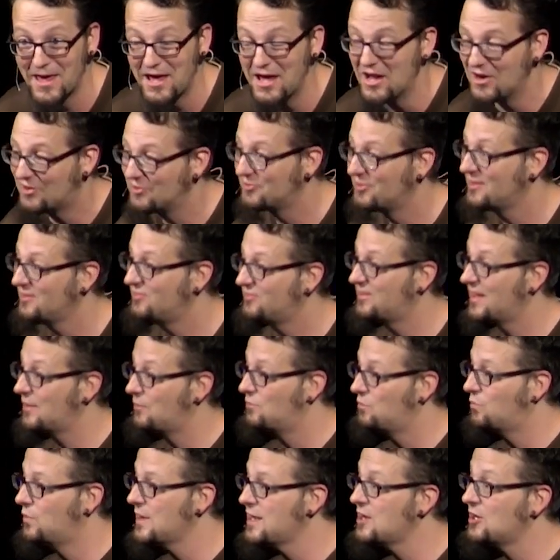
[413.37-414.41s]
Because they said,
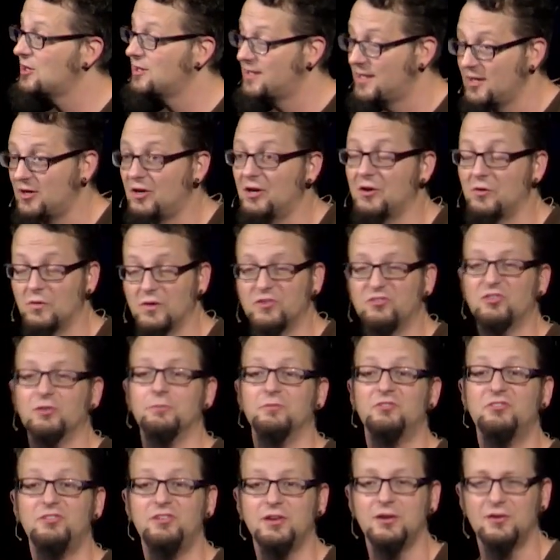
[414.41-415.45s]
we are dealing with some
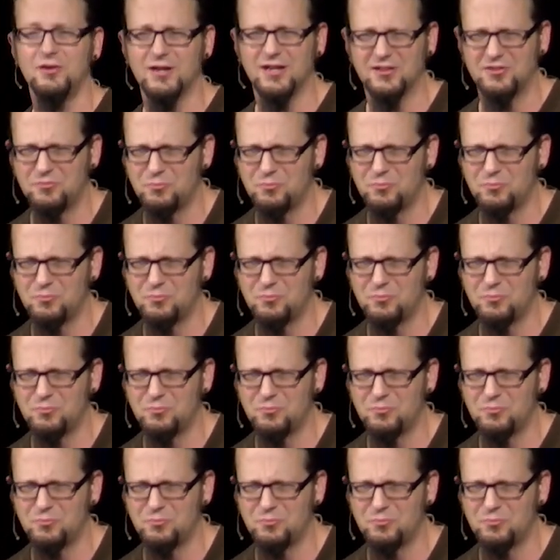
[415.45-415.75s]
serious